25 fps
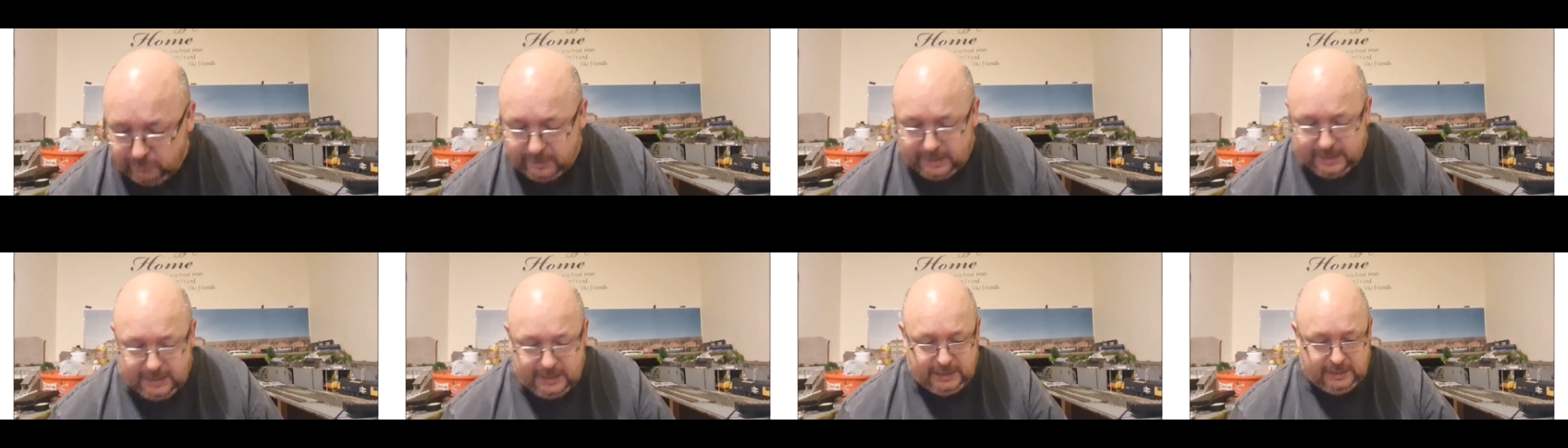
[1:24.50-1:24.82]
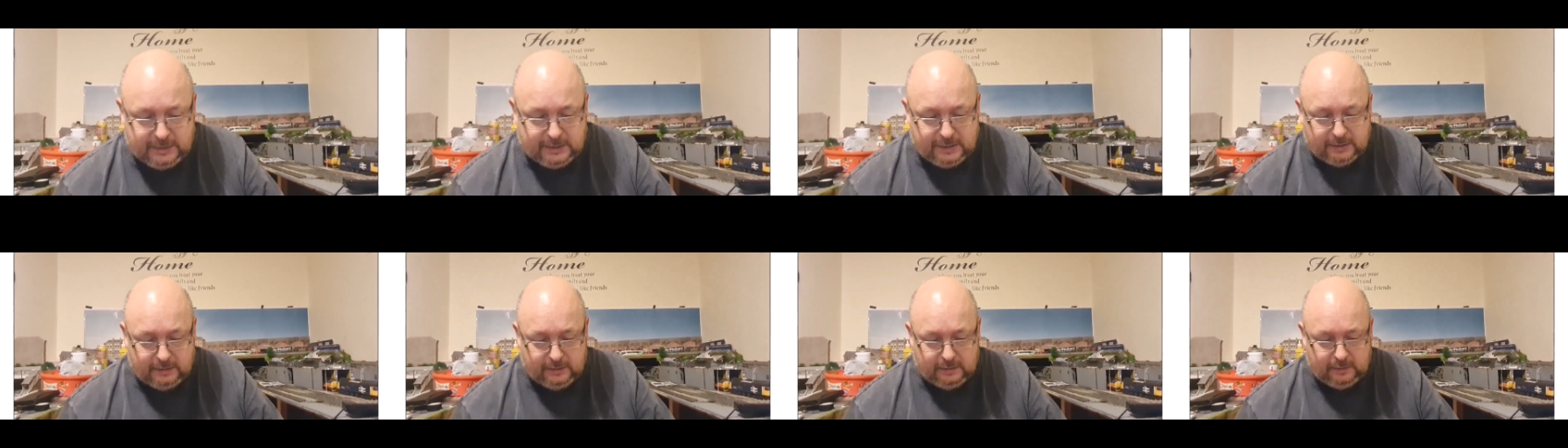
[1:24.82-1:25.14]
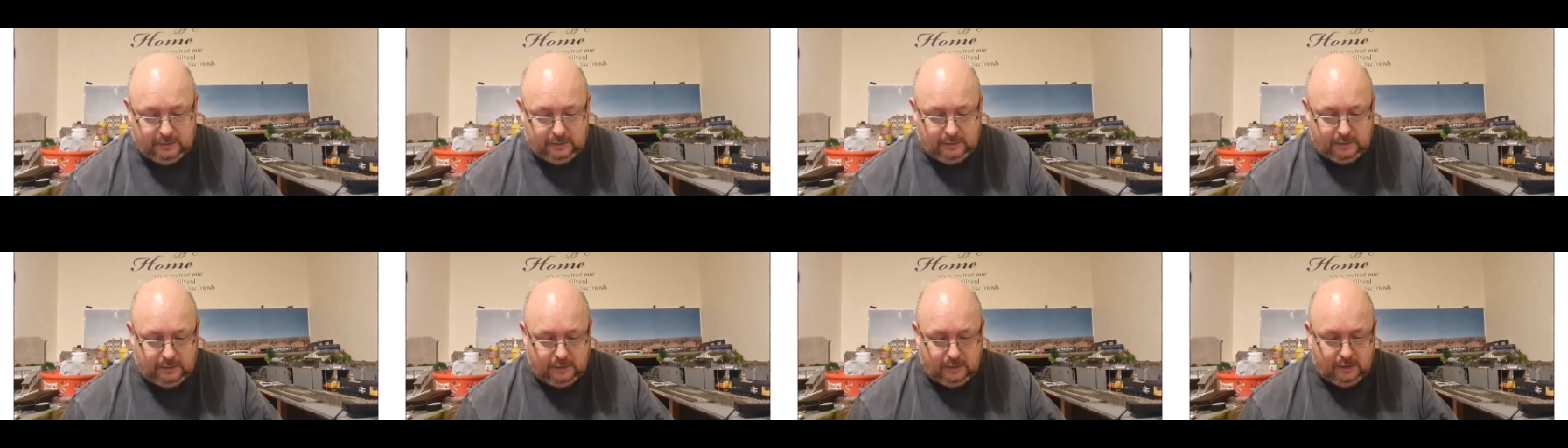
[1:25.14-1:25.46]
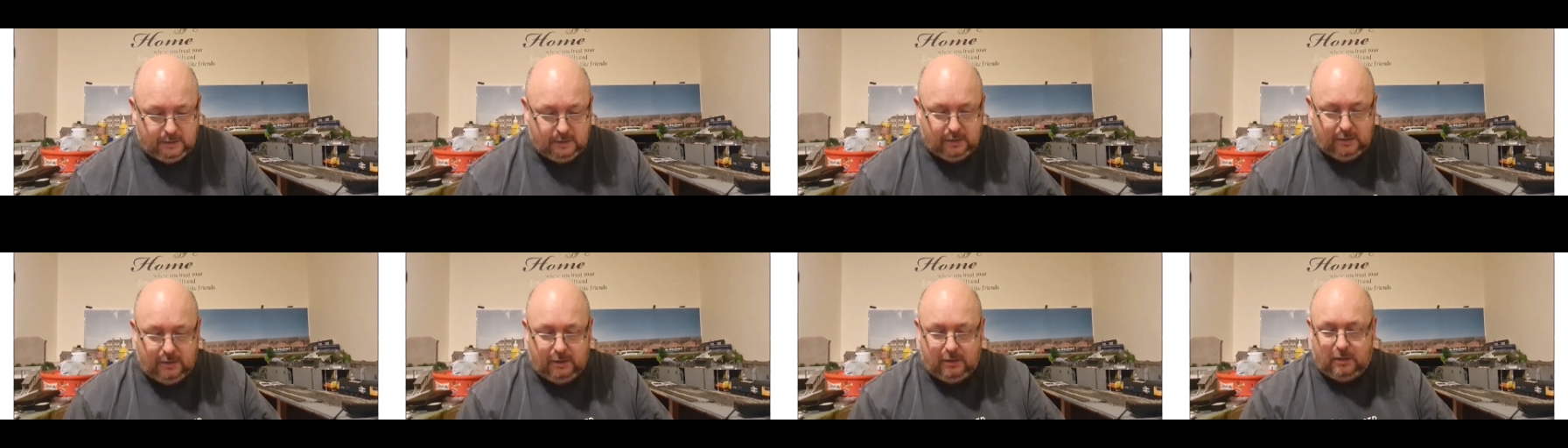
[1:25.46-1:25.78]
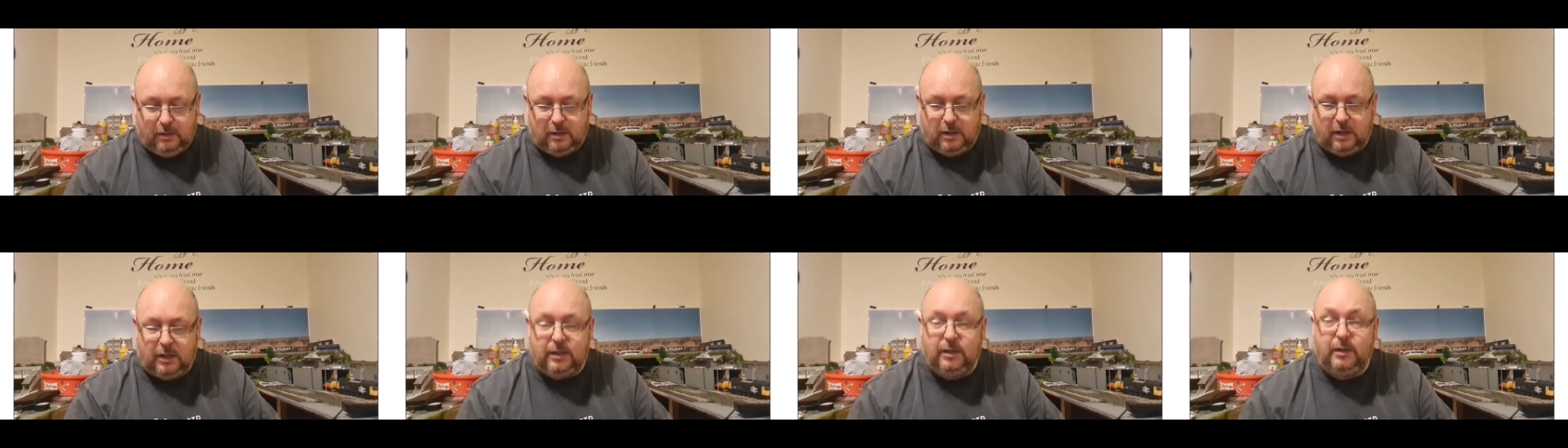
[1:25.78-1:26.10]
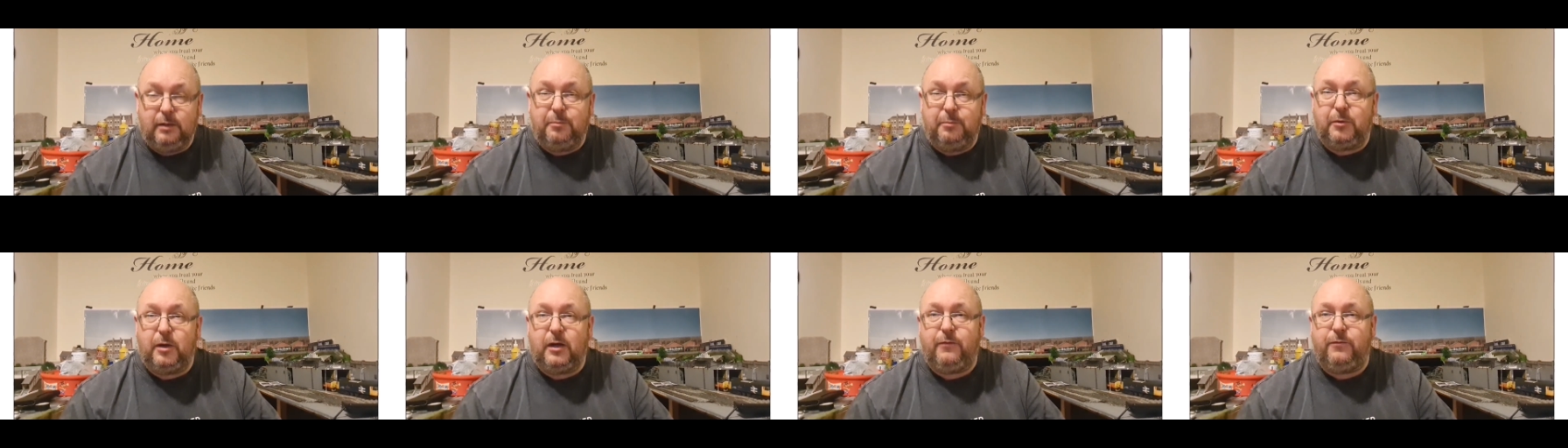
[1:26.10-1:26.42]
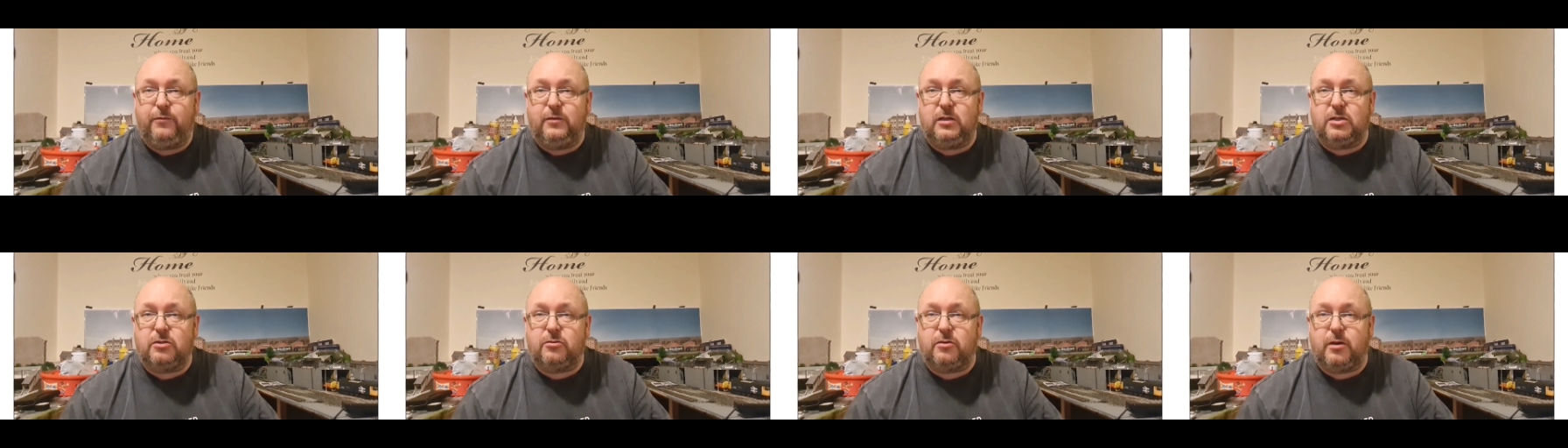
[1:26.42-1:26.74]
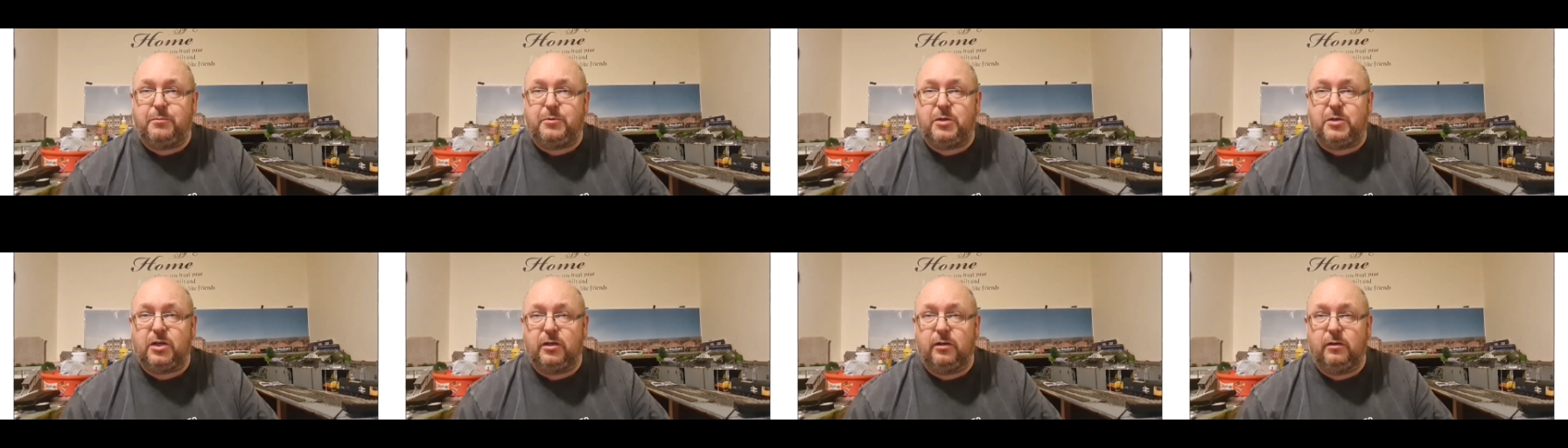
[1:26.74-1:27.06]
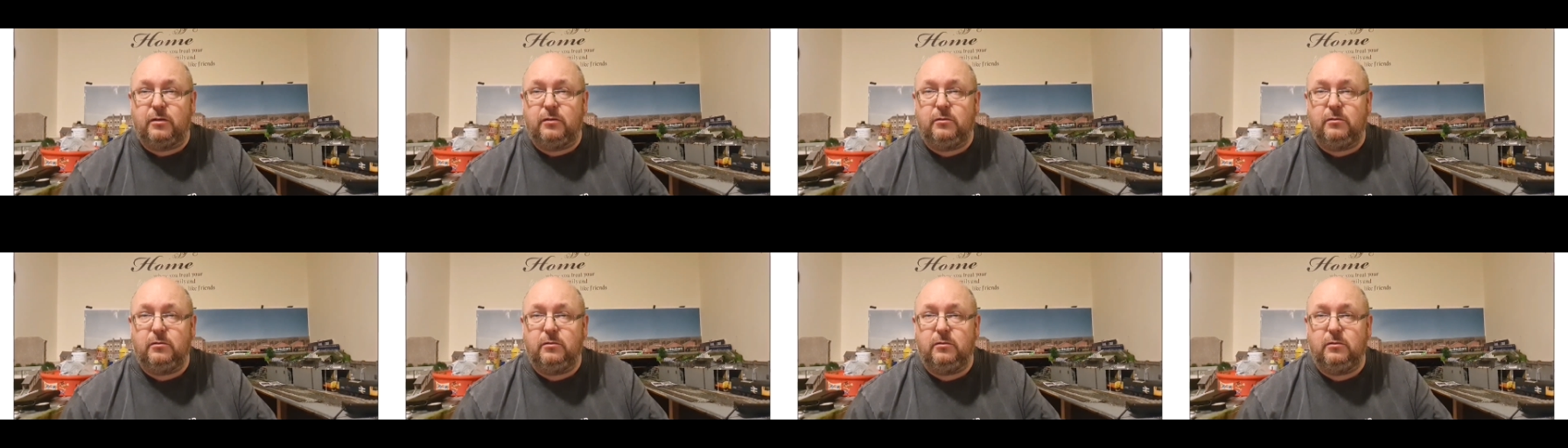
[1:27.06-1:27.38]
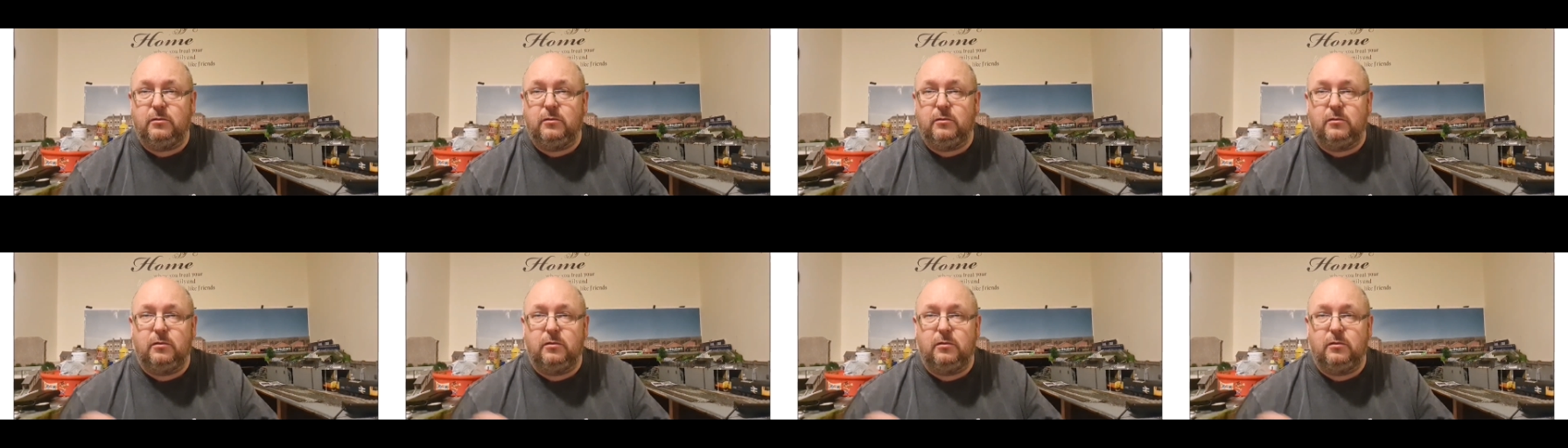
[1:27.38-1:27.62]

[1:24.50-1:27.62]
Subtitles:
going to read a little brief description